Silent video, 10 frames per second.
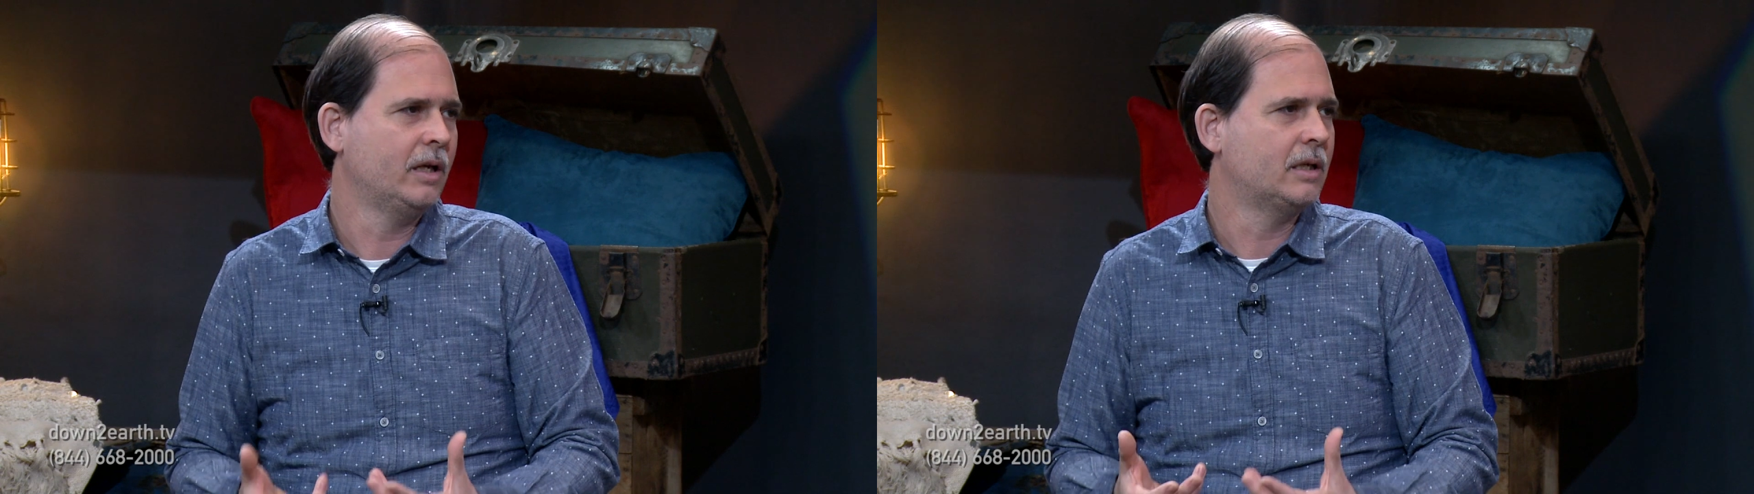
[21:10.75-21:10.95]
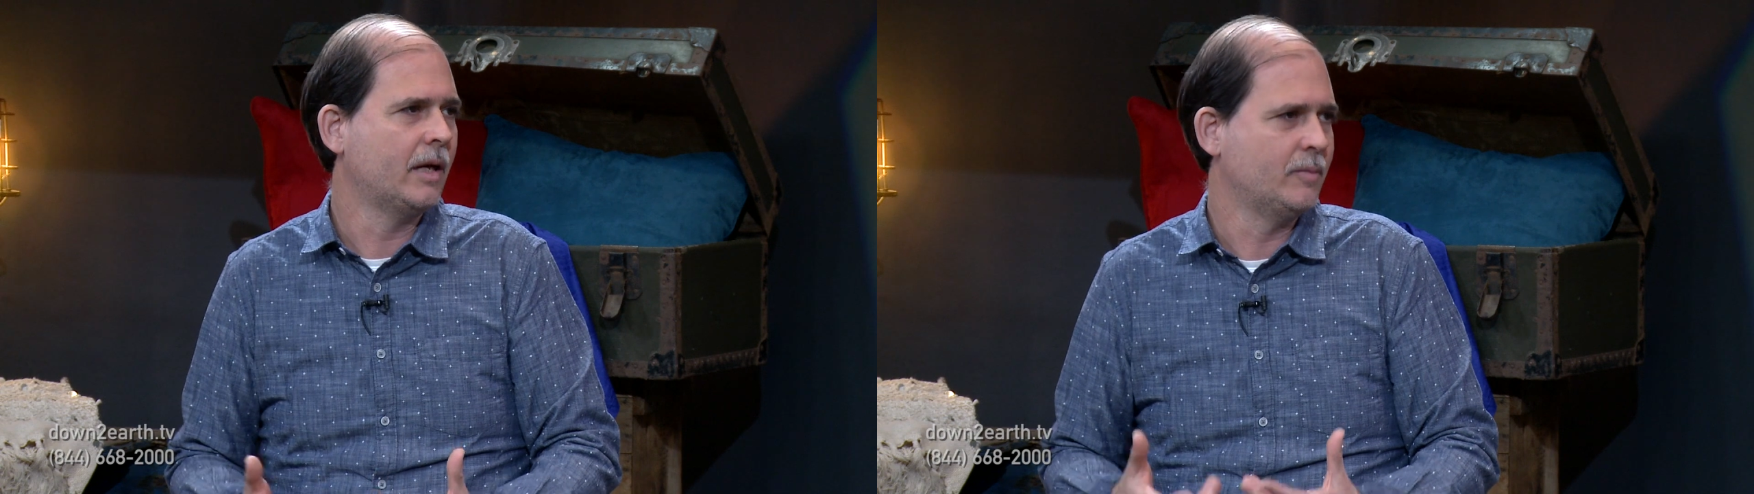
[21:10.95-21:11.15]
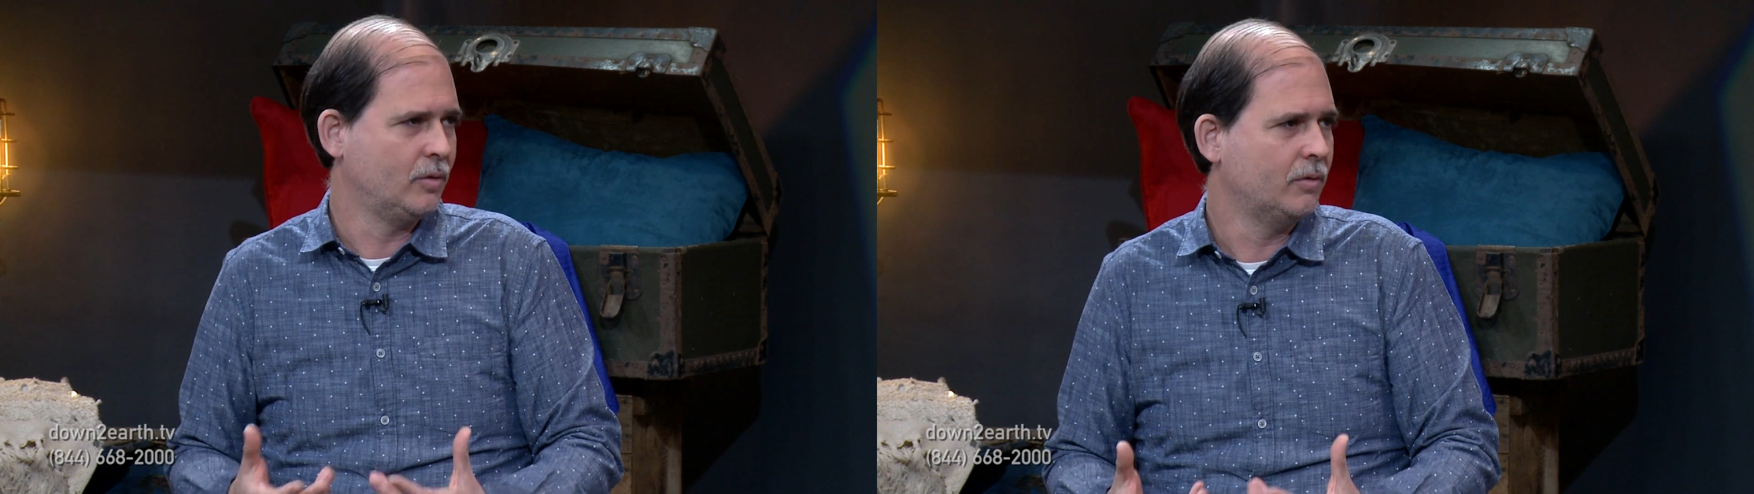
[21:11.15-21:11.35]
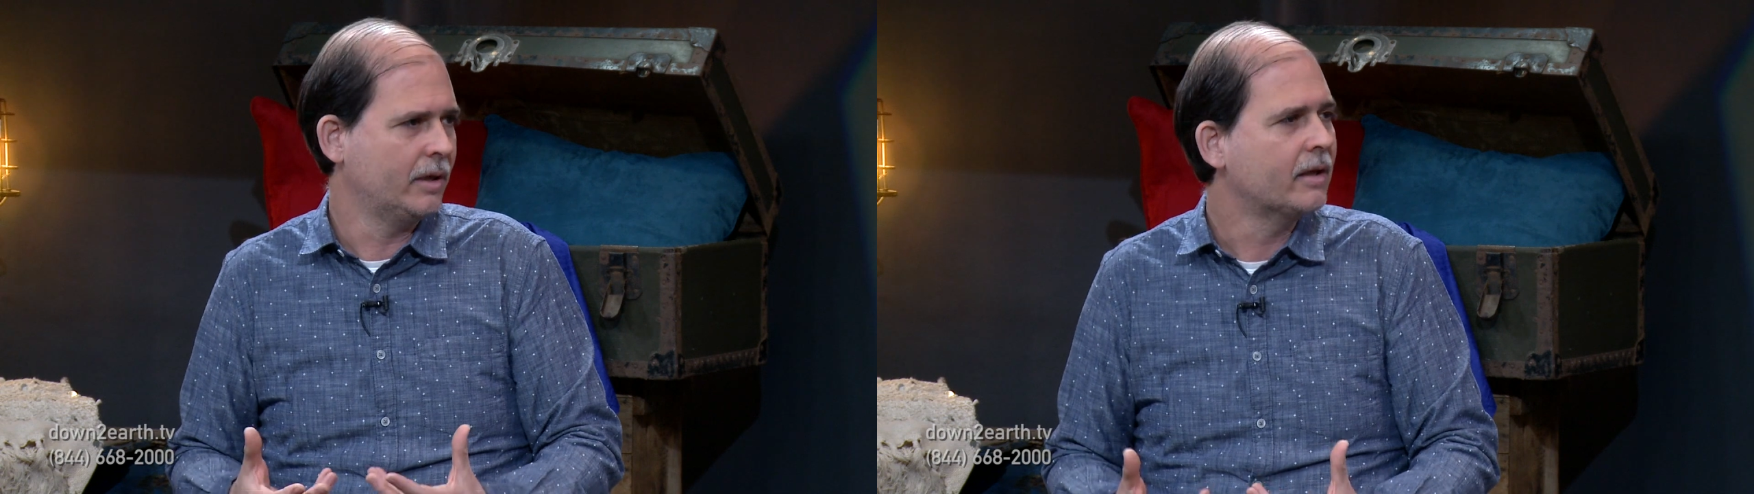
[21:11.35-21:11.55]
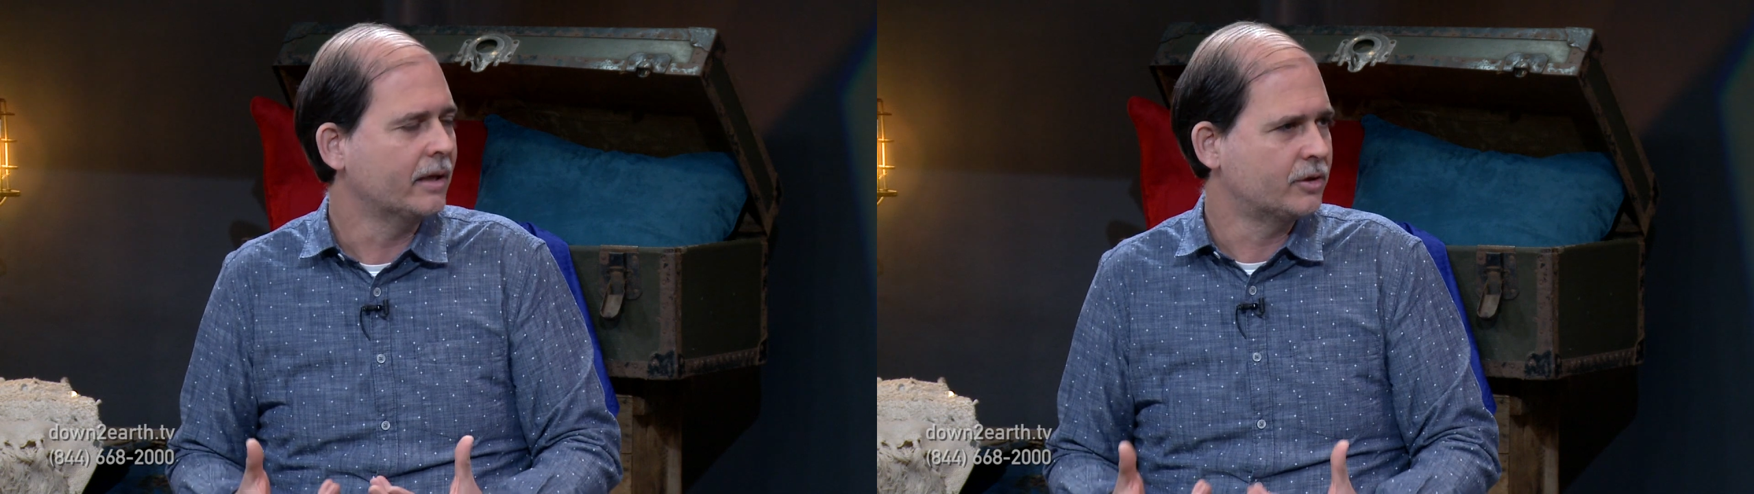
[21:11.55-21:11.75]
times what we
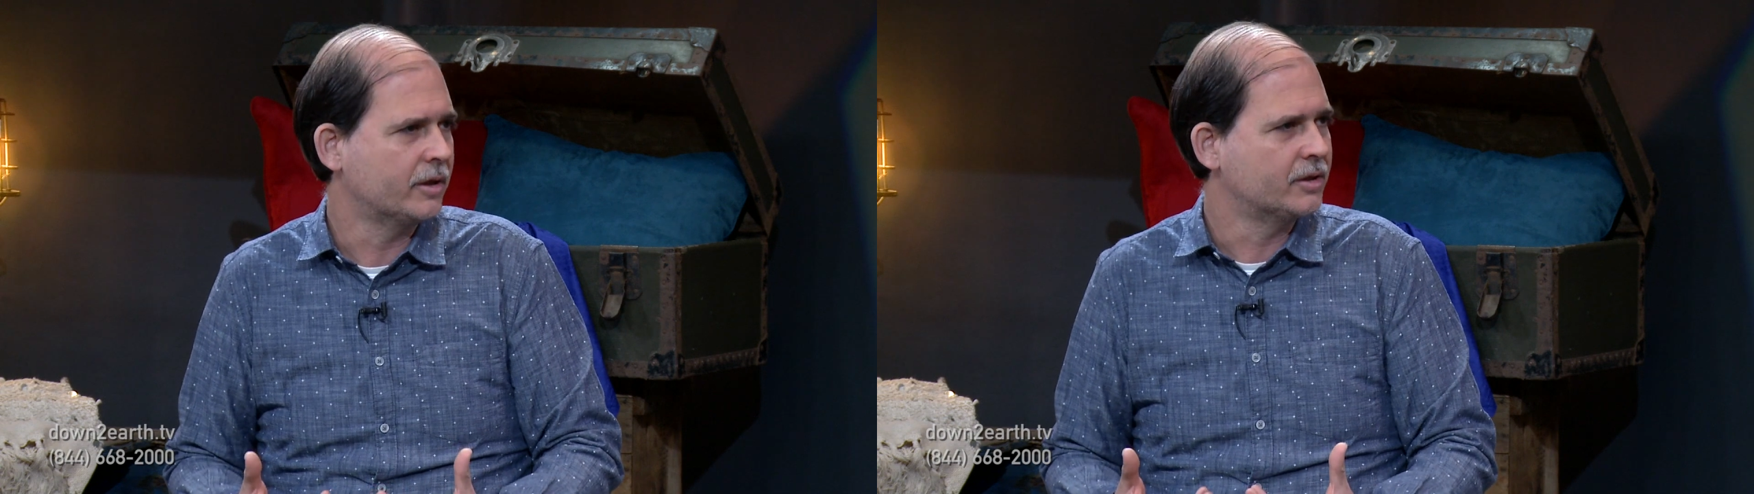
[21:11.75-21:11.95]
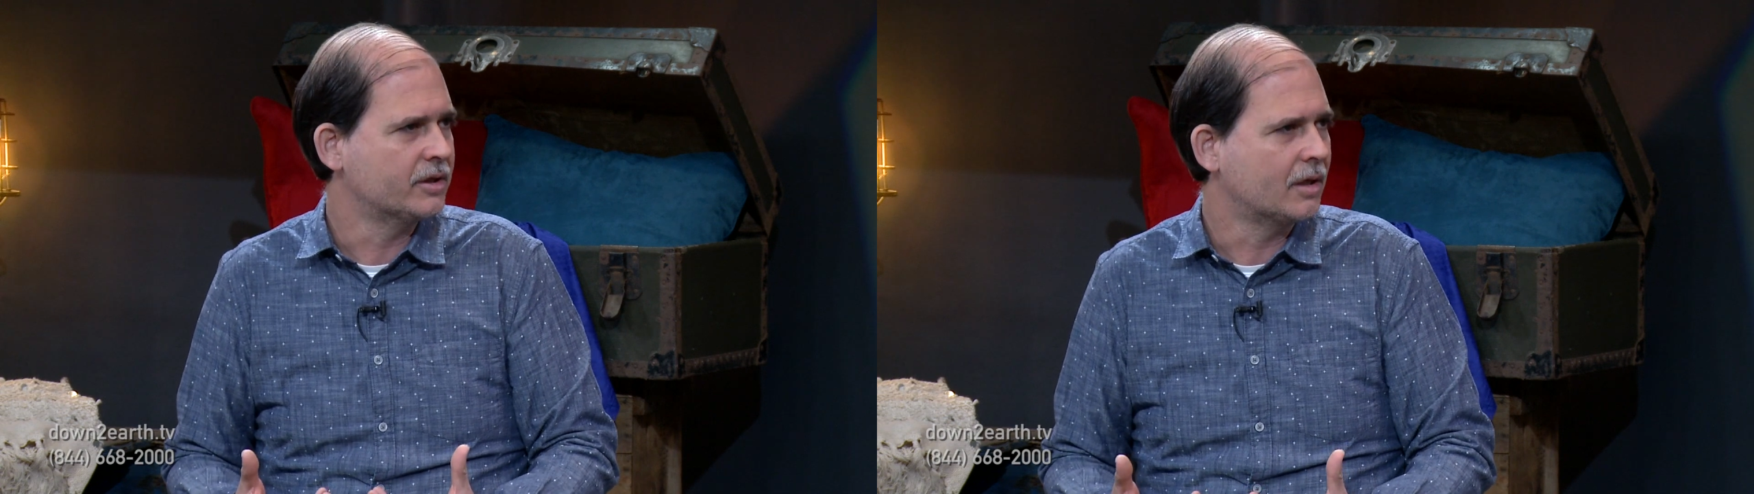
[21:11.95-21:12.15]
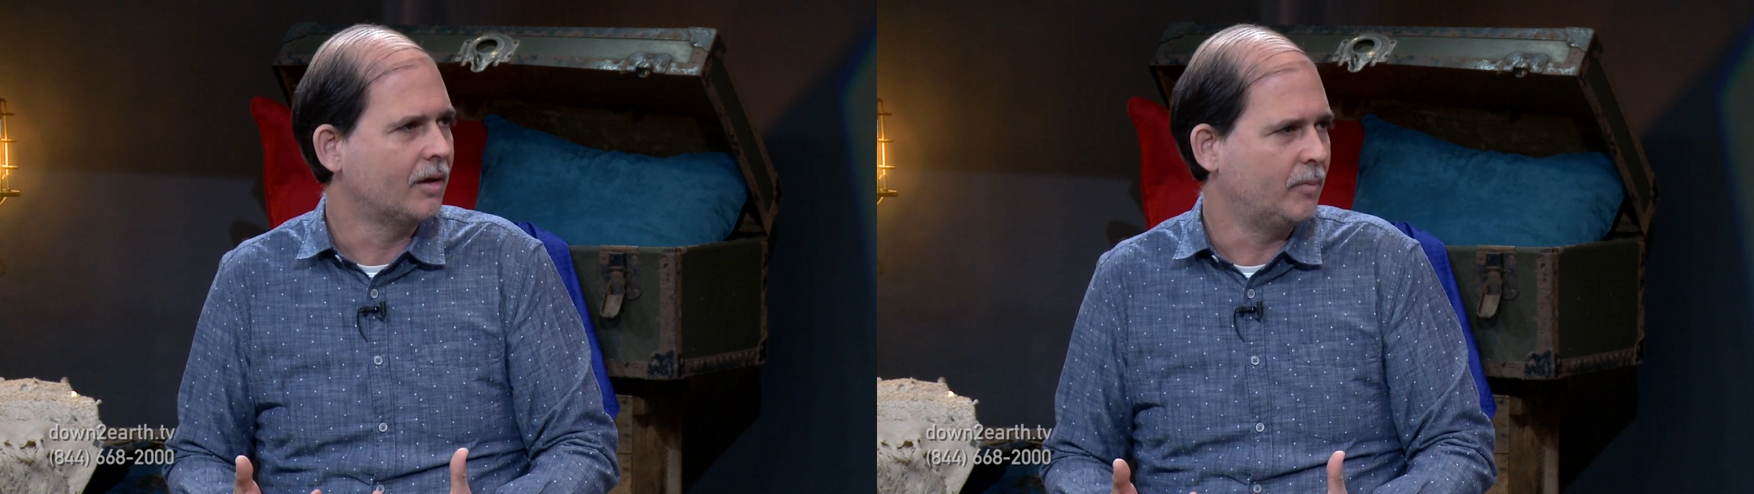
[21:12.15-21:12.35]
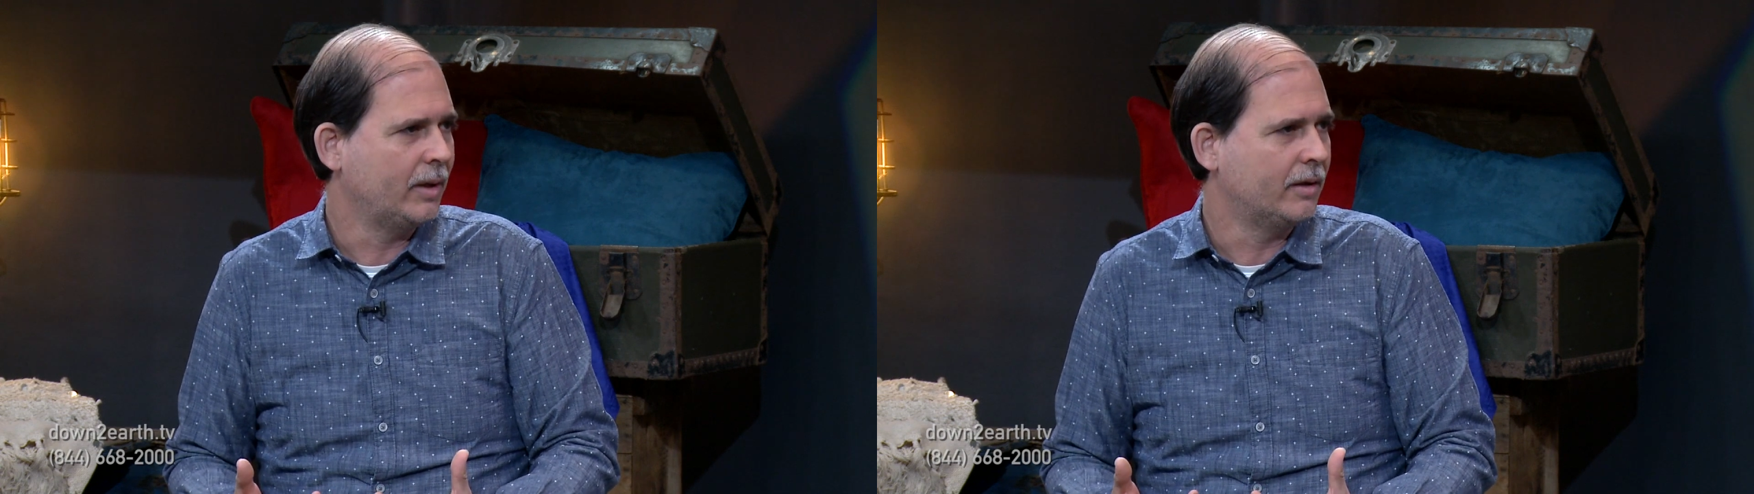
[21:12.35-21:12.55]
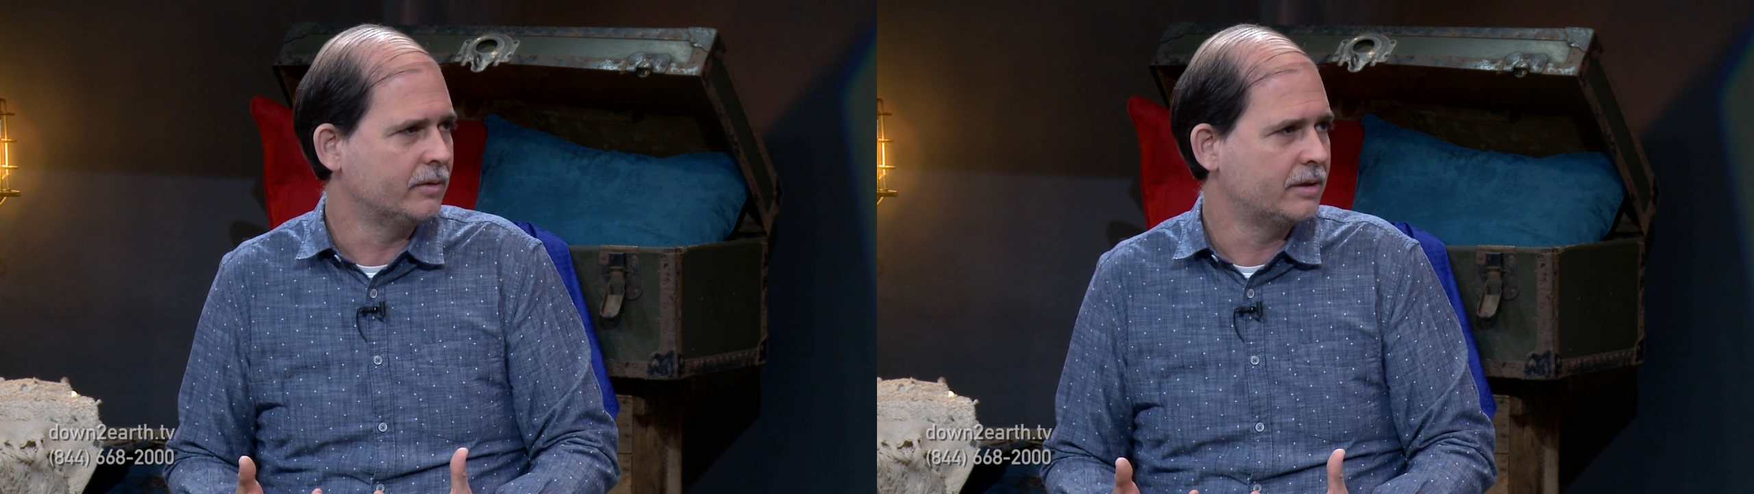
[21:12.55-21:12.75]
think church is all
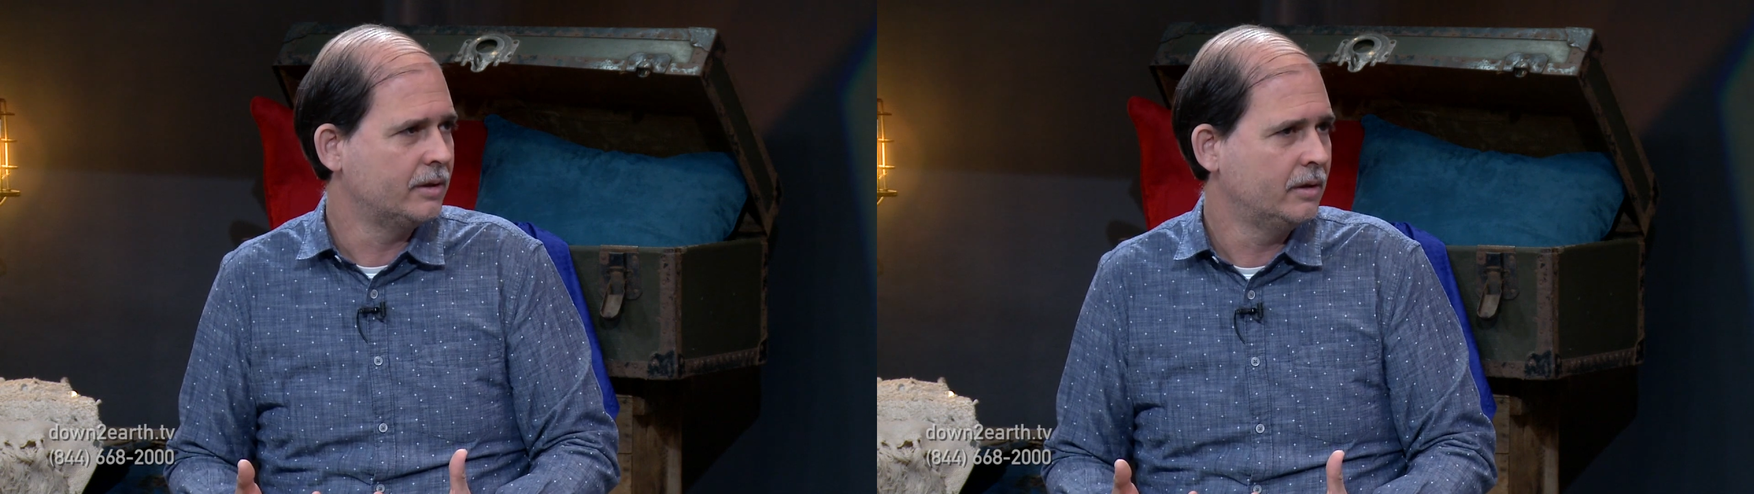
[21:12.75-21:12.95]
about.